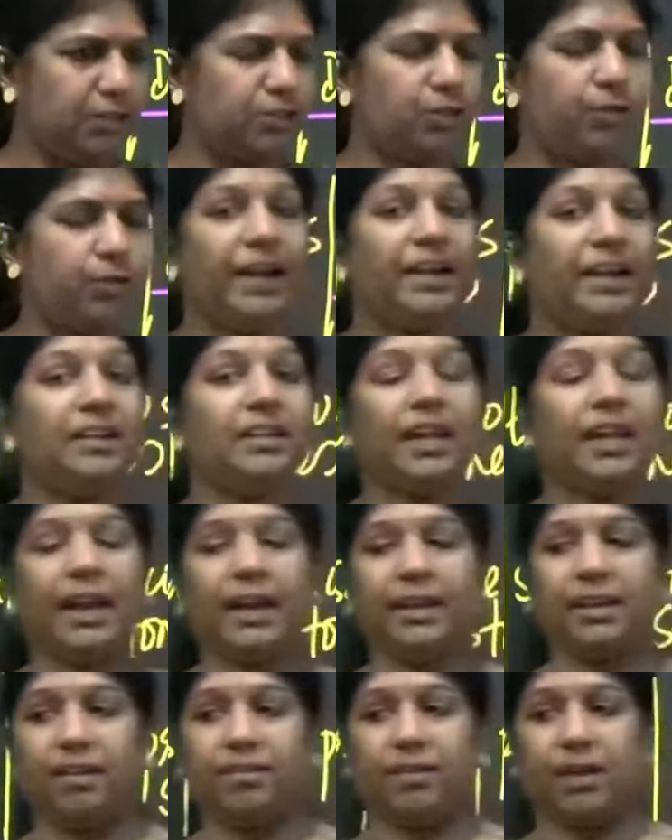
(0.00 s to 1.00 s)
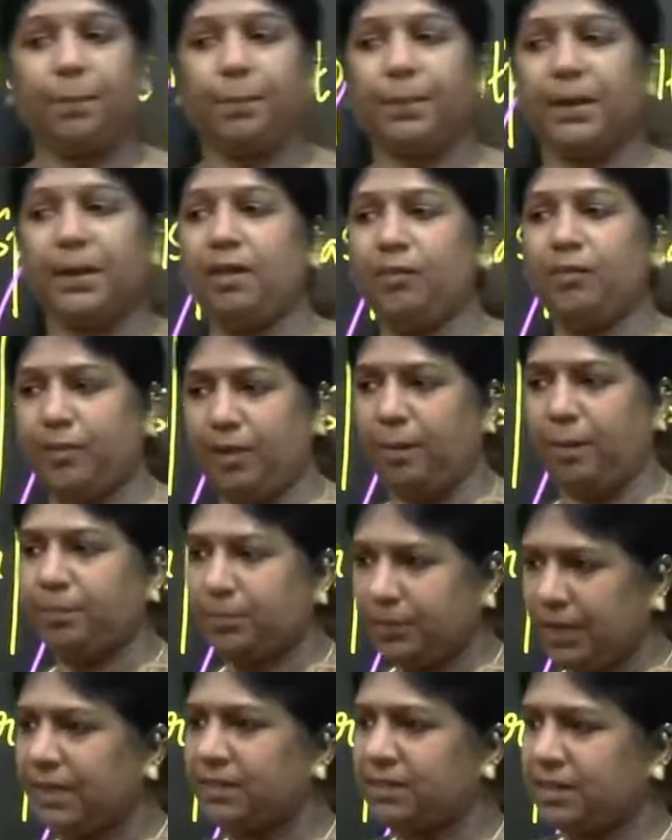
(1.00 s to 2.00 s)
So where did they get Yavana Priya
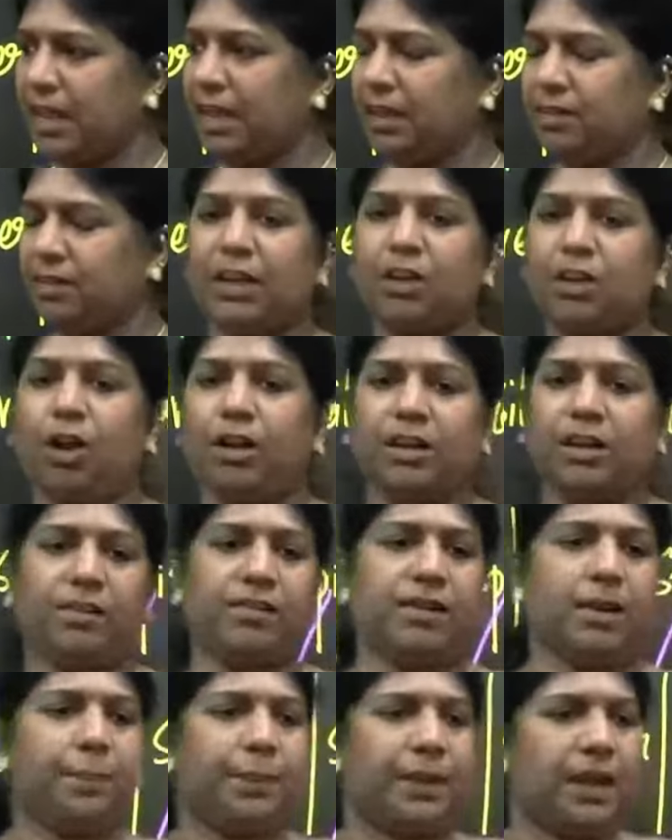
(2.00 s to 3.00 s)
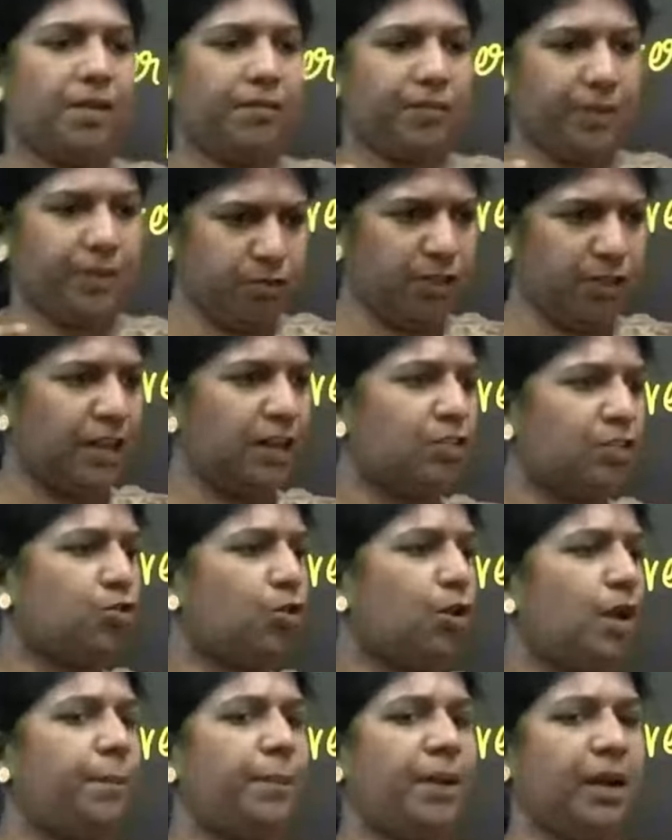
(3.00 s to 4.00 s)
from? They're saying, we got Yavana Priya from Chera
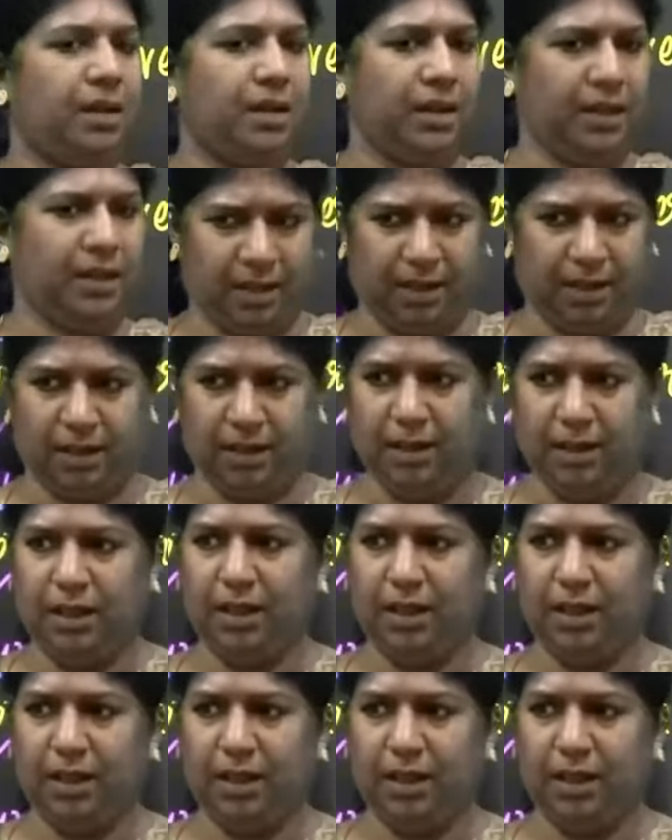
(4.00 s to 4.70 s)
Chola Pandya.